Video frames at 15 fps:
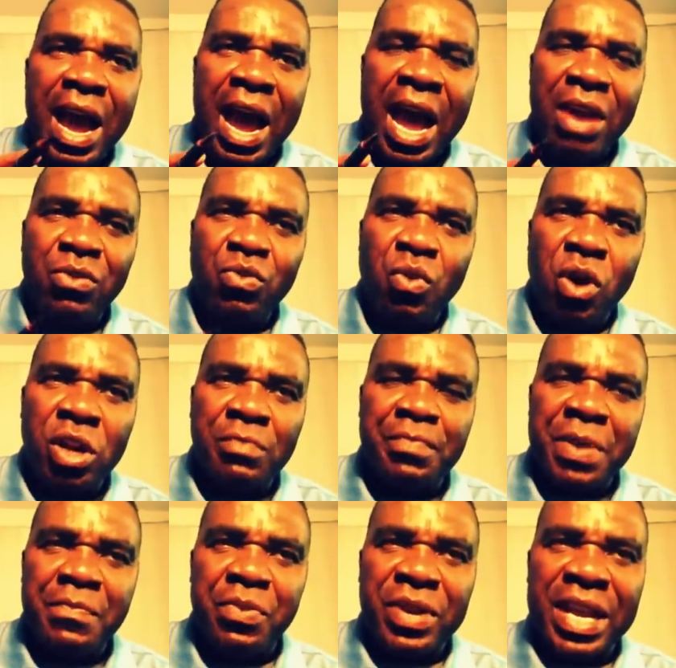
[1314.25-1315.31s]
I want
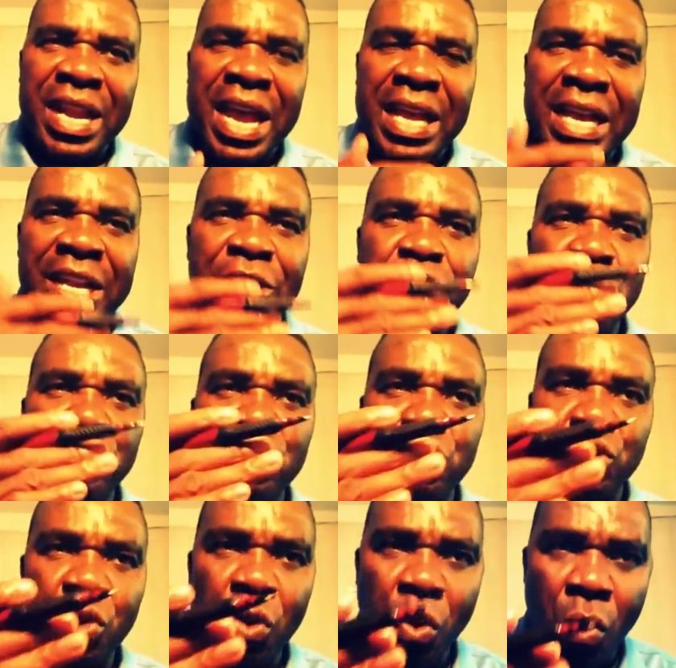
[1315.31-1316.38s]
people that I can
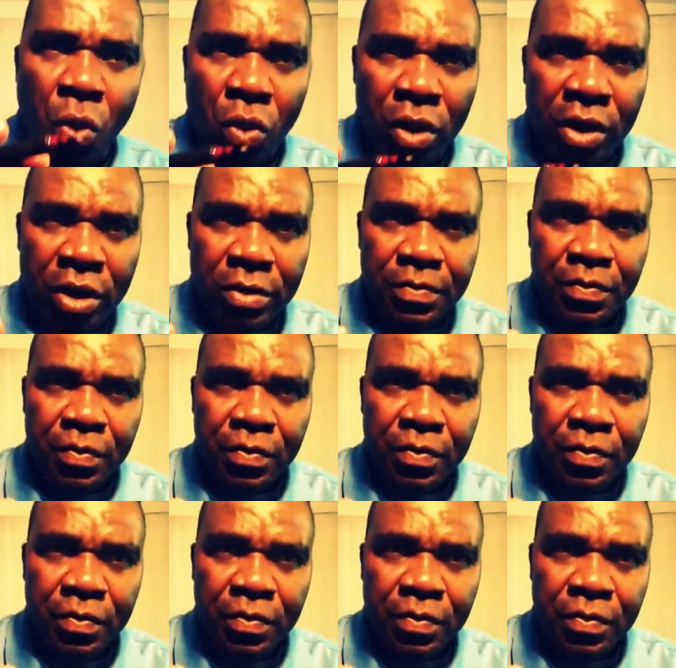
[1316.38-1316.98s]
enjoy.